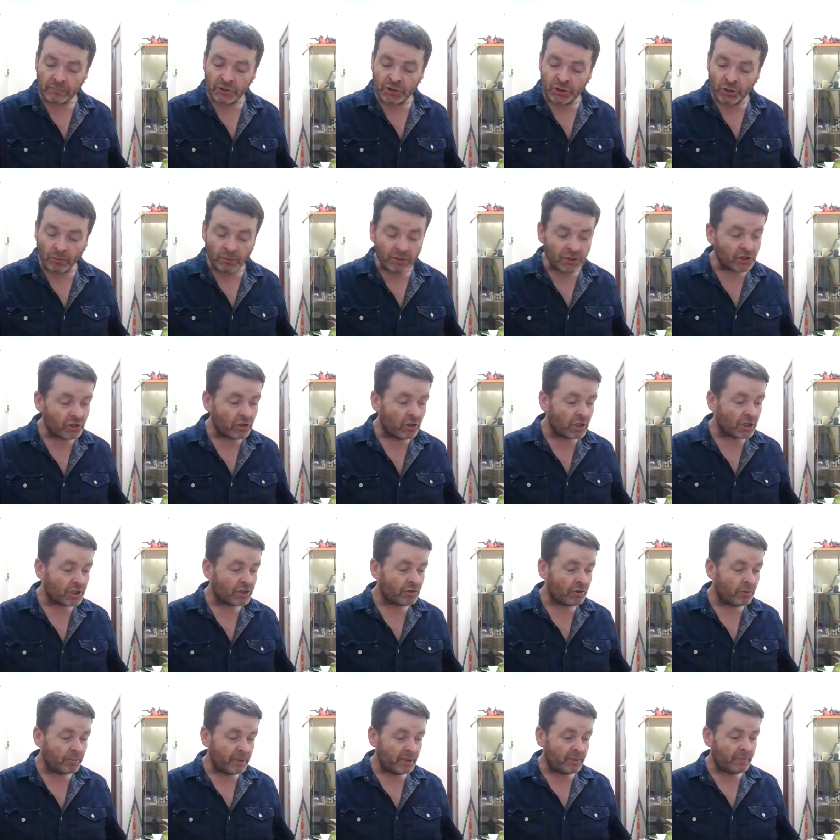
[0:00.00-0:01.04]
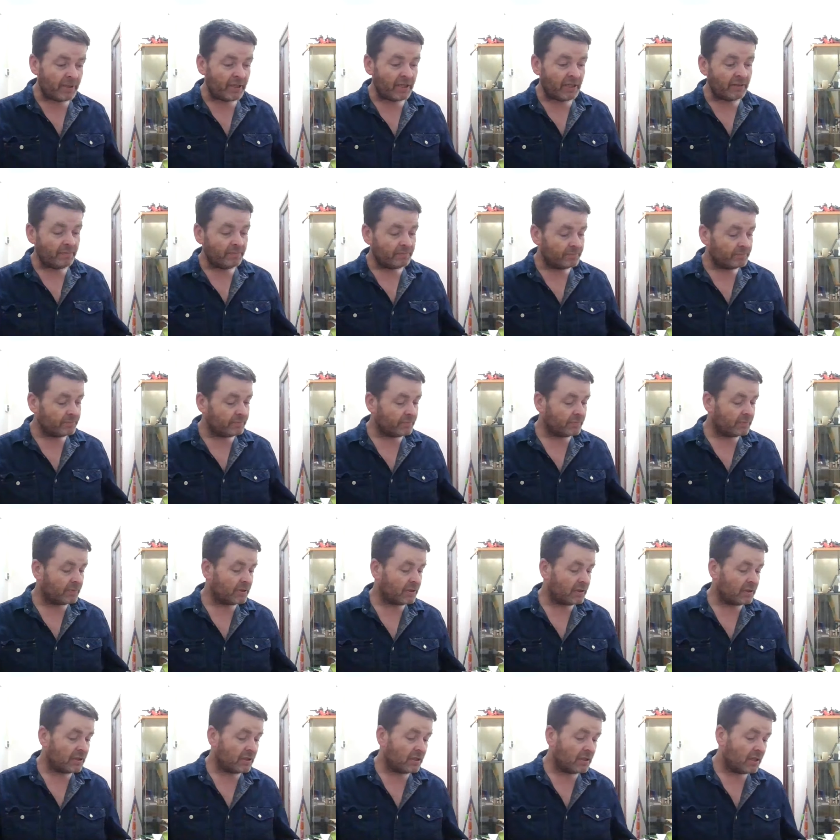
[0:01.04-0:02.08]
shoulder stock is from eBay.
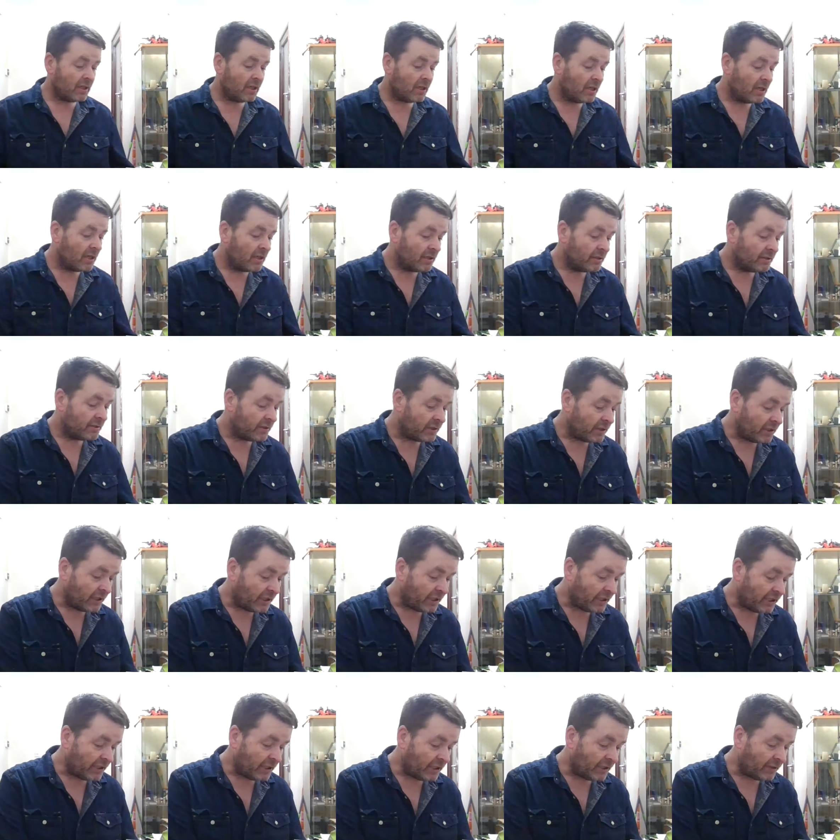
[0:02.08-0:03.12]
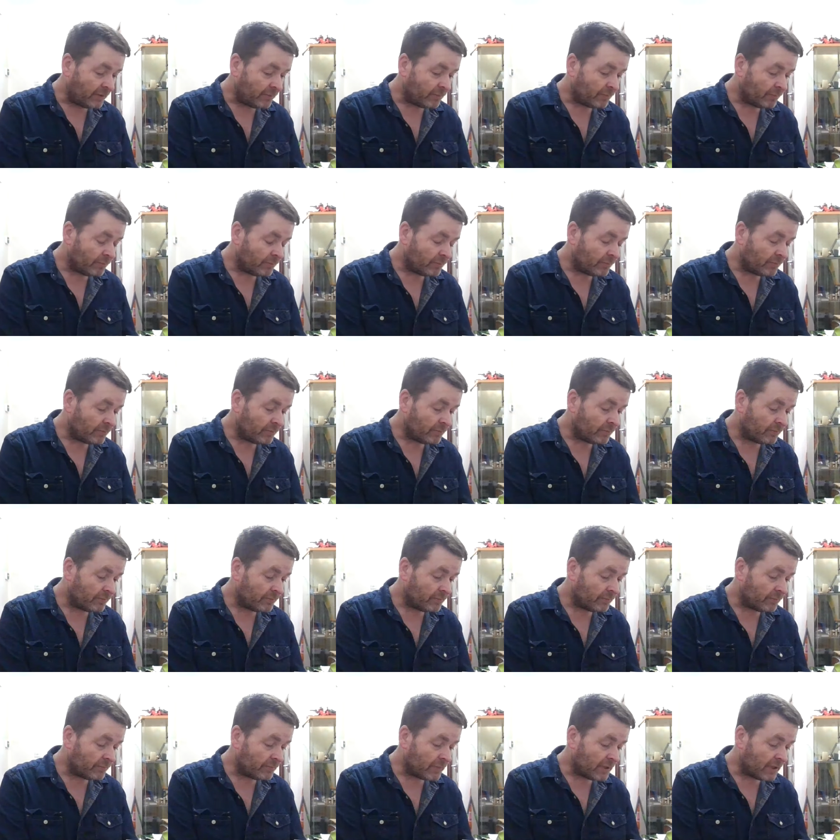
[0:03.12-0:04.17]
The
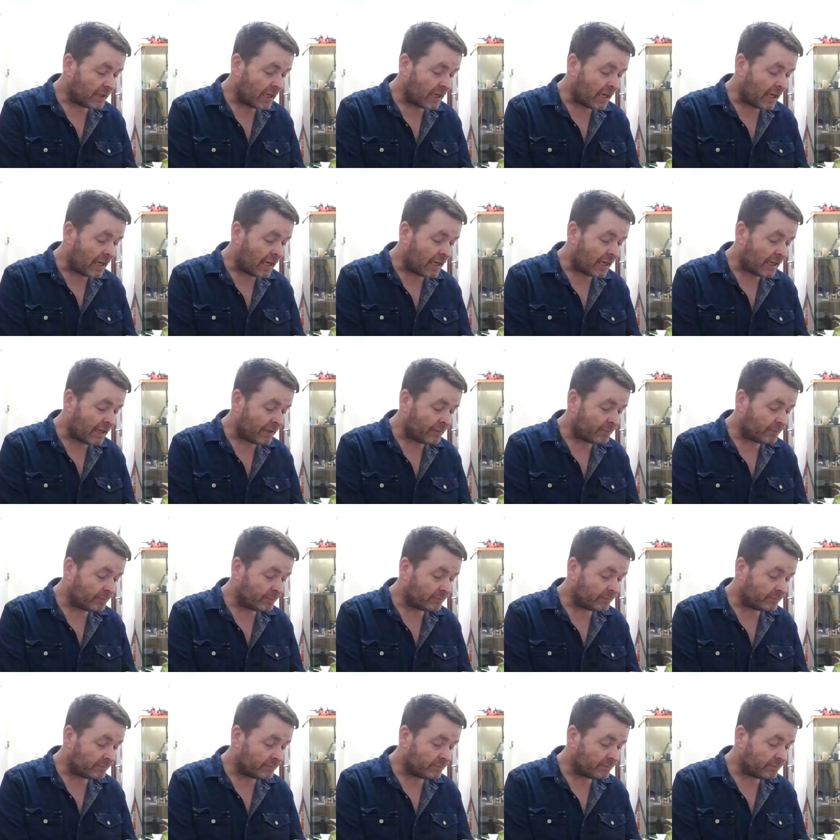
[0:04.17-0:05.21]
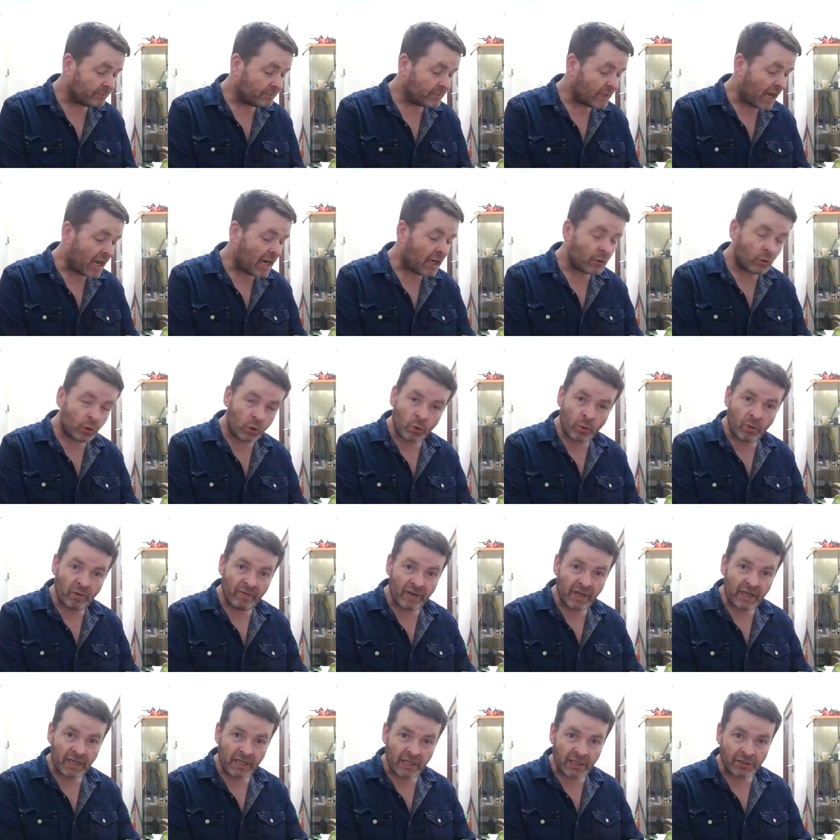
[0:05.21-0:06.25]
arrow
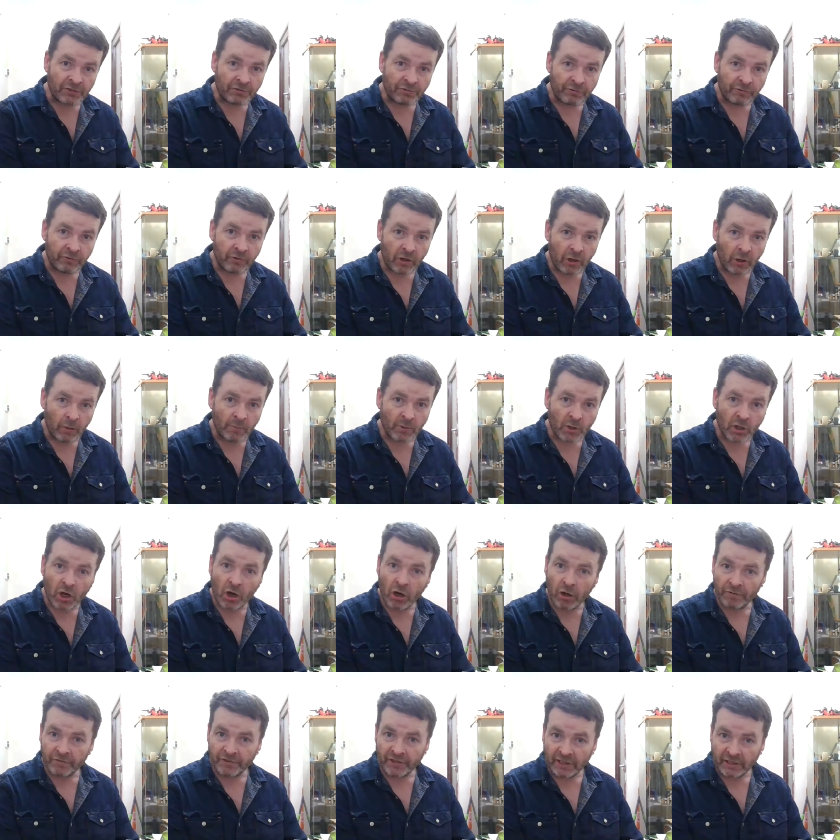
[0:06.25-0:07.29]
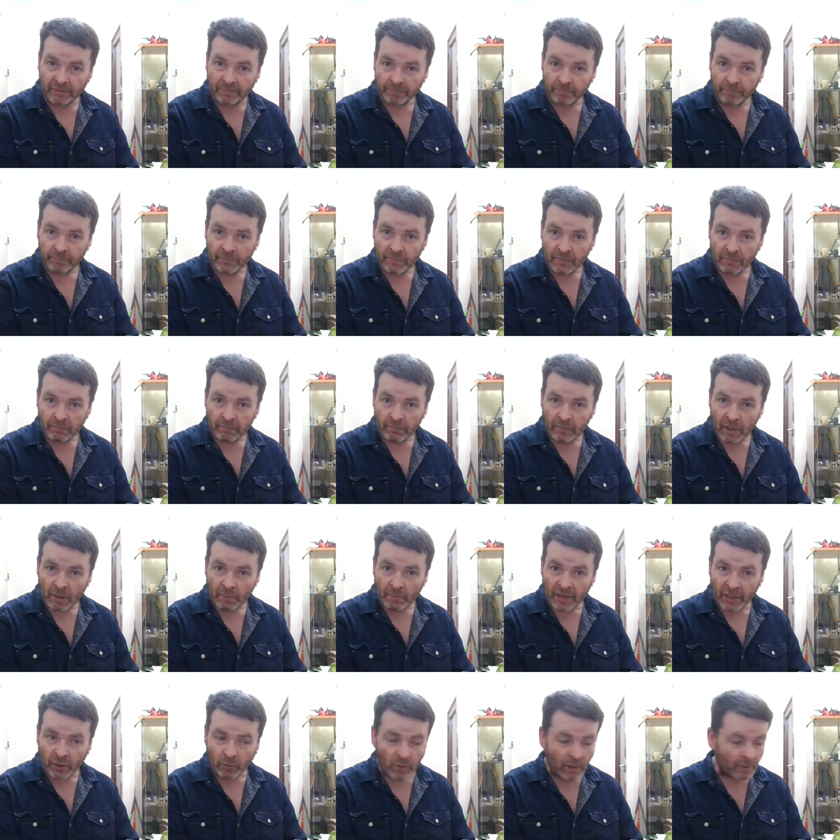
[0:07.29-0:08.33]
quiver is from Coffee,
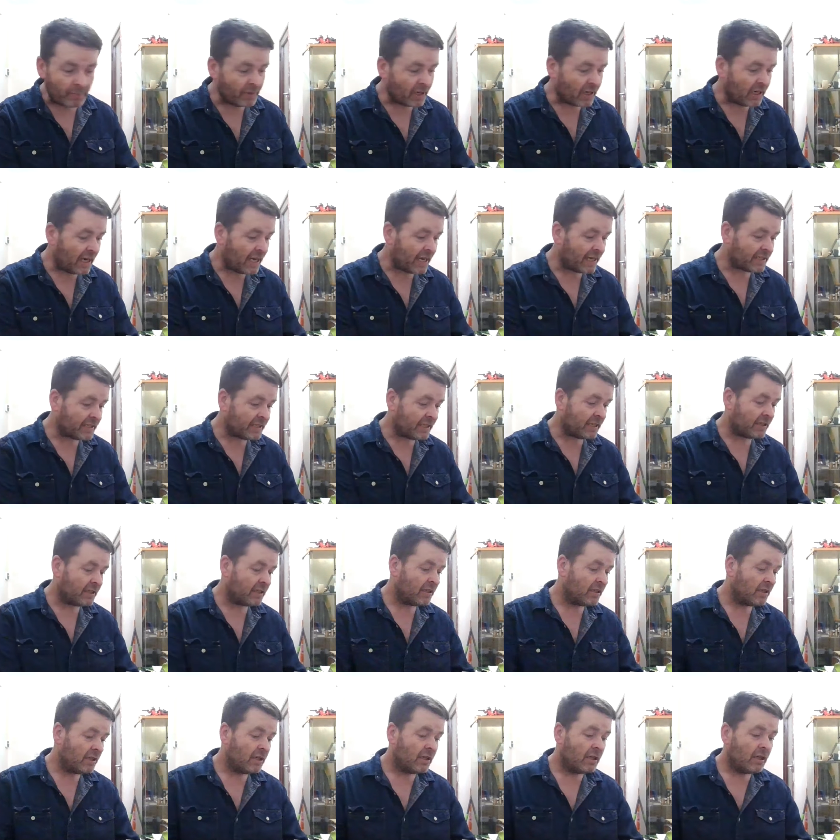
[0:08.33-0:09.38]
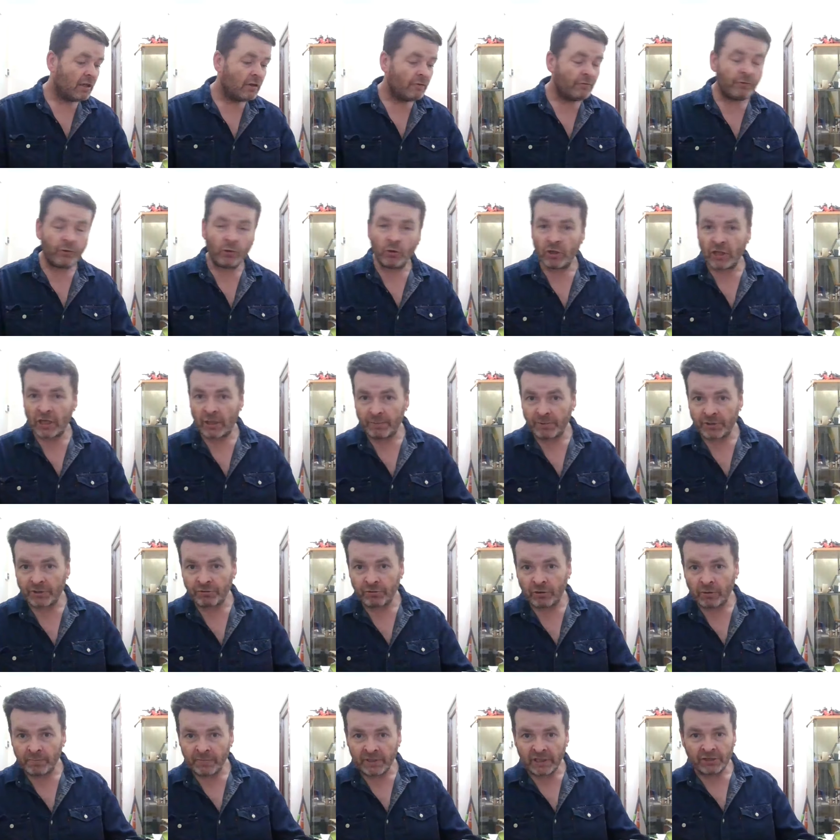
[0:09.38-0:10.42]
my weapon collector. Foregrip is
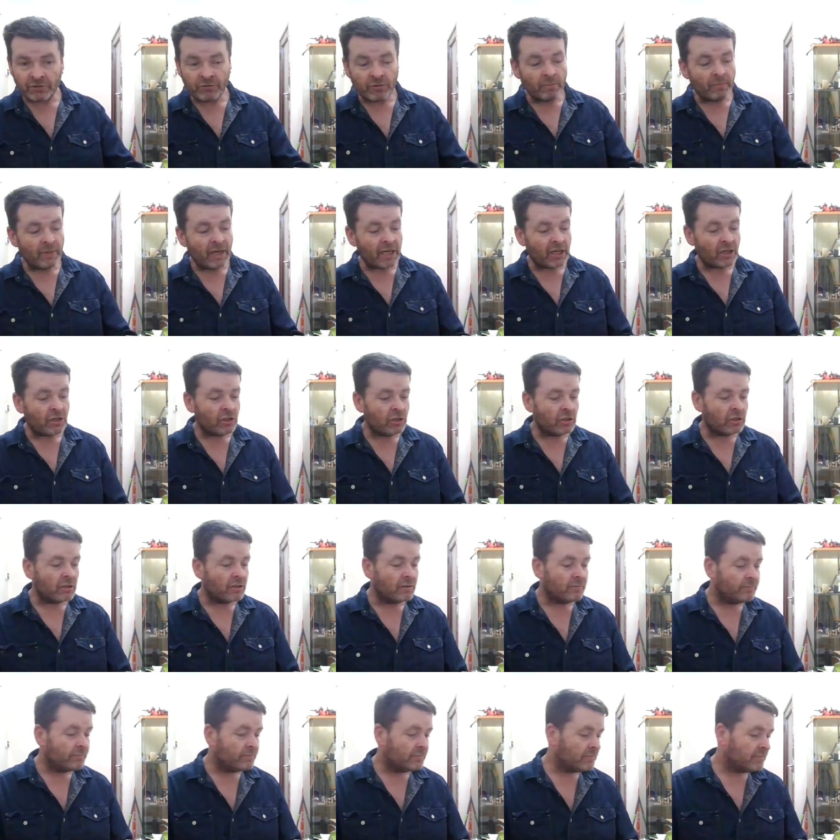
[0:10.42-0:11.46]
from me, it's from Mankung.